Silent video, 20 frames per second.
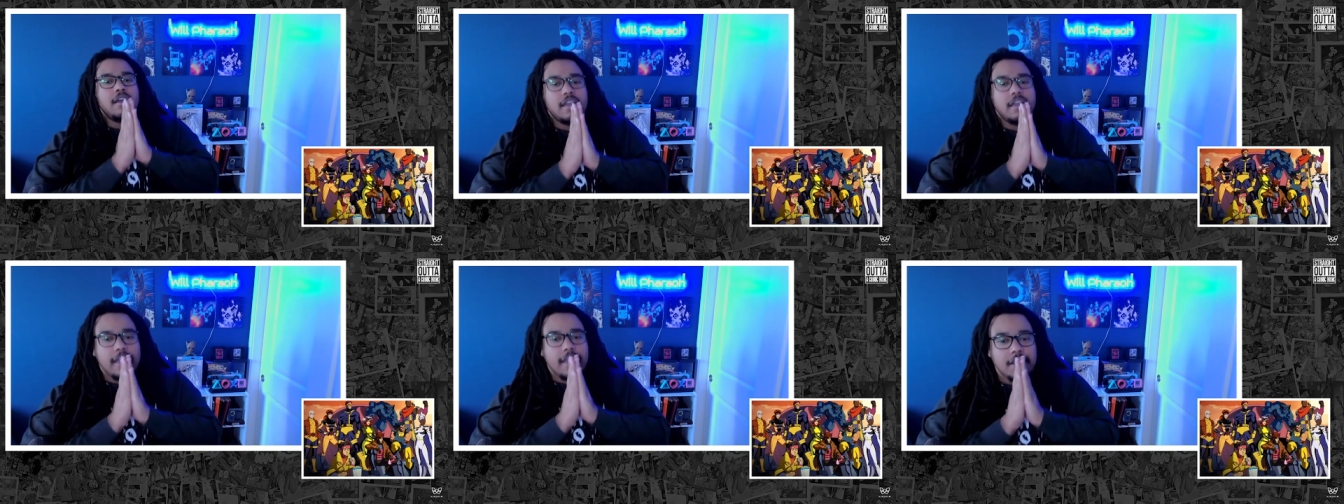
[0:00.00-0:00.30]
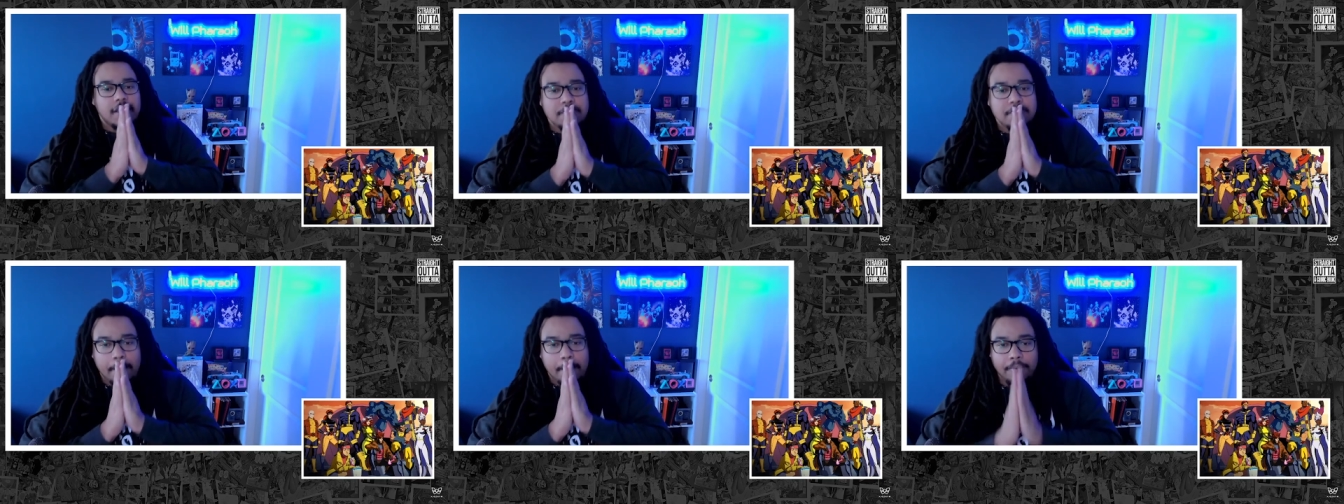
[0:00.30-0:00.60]

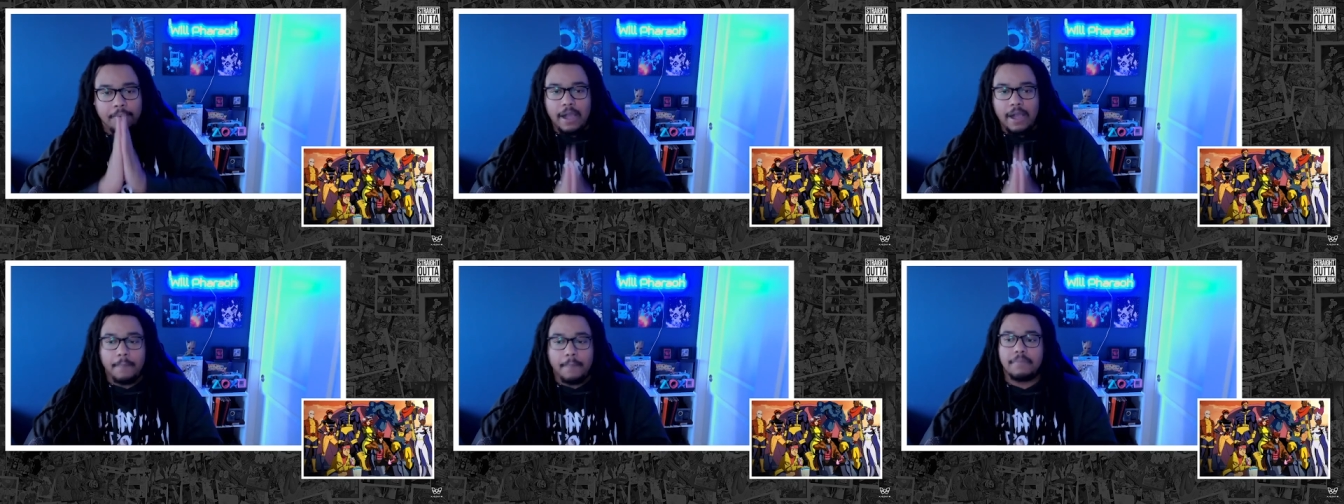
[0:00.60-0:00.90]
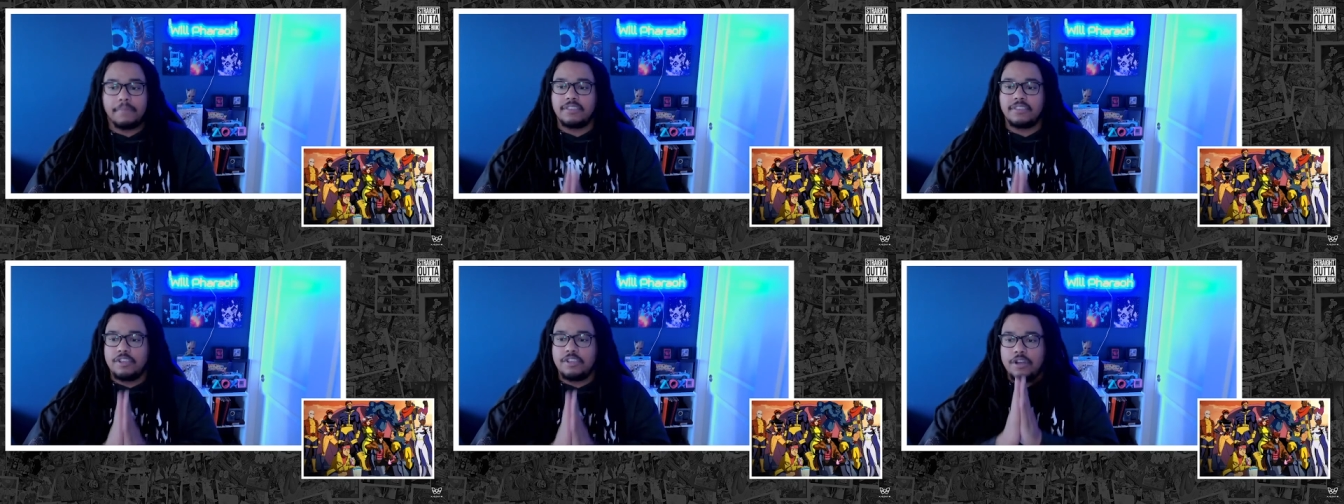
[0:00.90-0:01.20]
here's my problem.
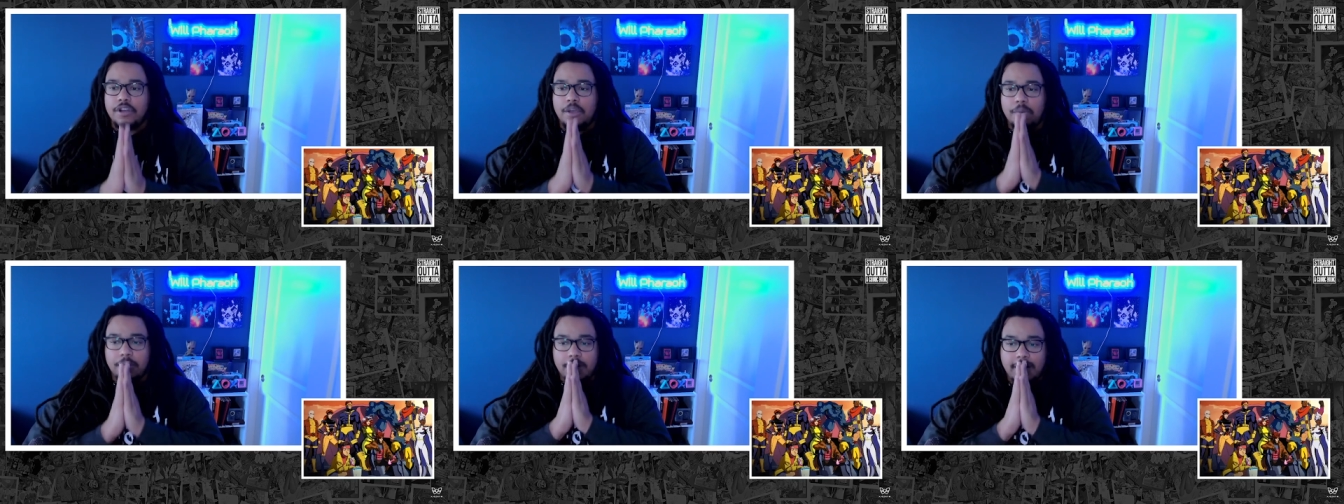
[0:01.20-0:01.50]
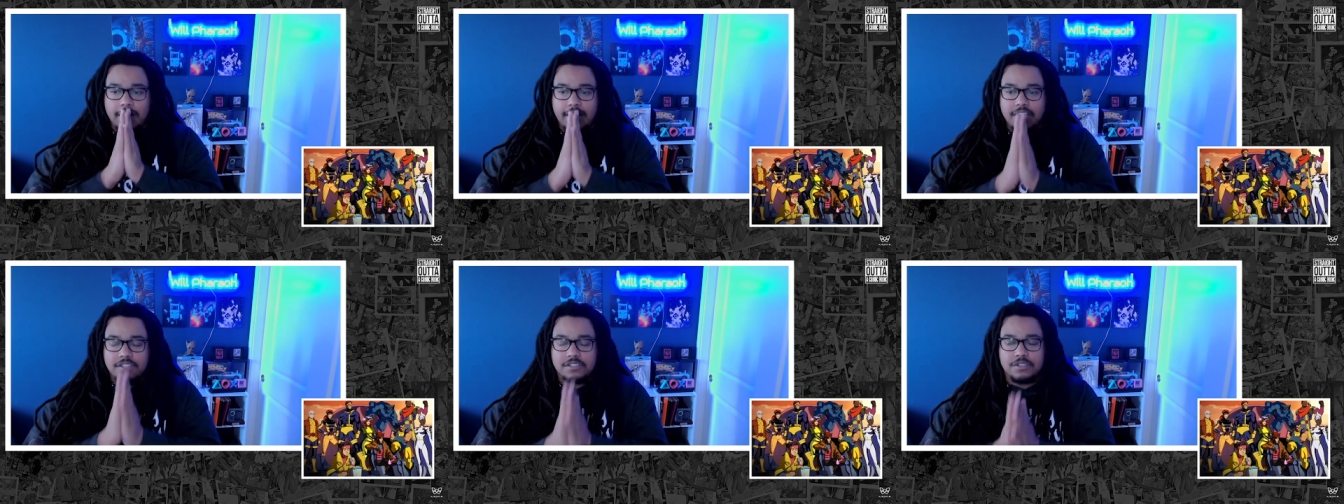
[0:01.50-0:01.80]
Do you know what it
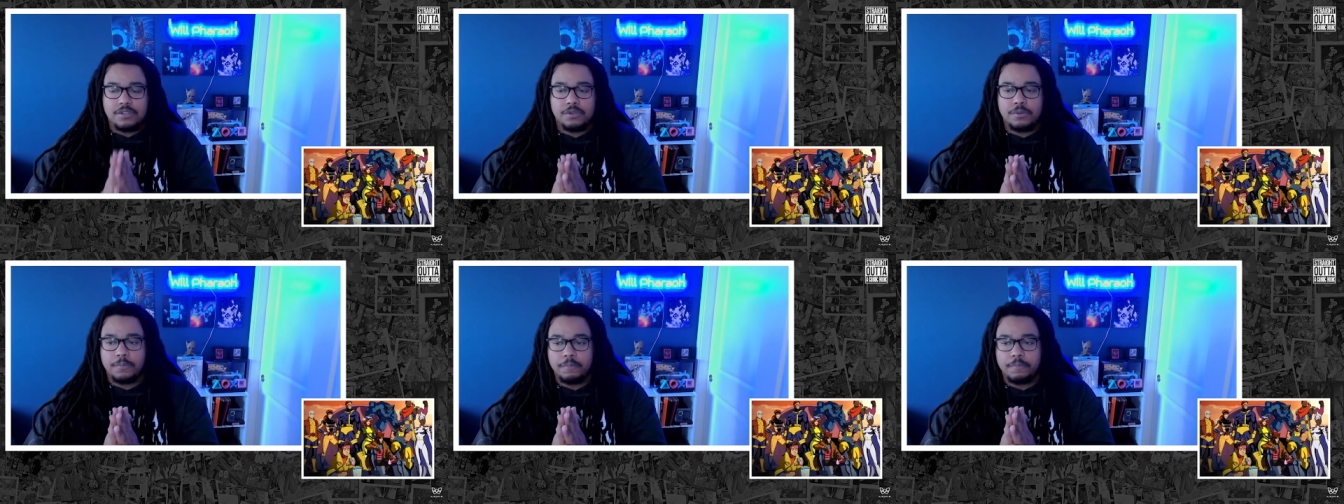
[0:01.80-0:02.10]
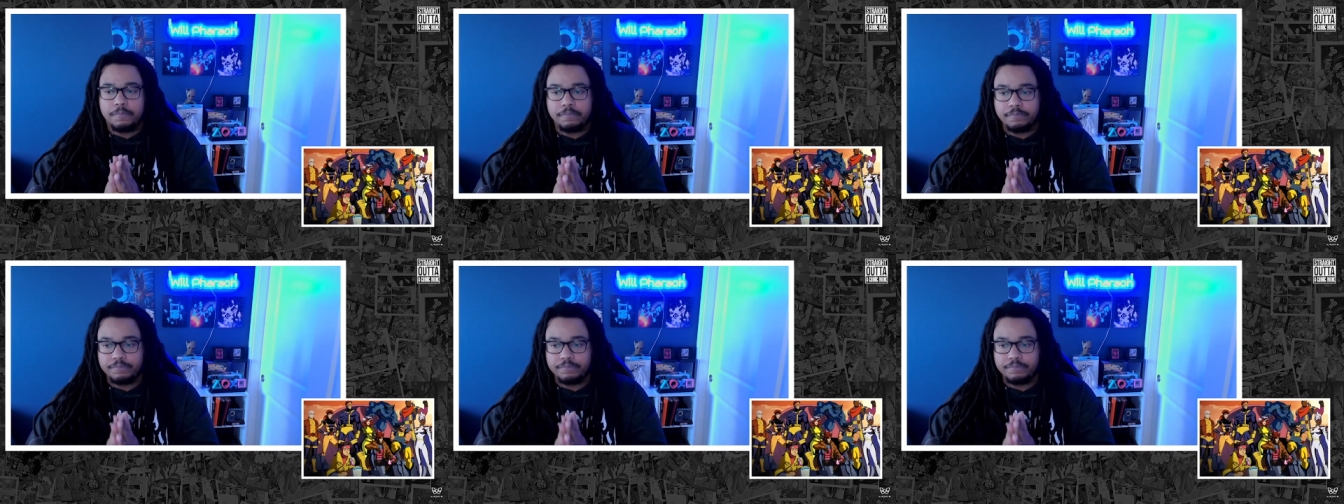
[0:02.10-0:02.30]
is, too?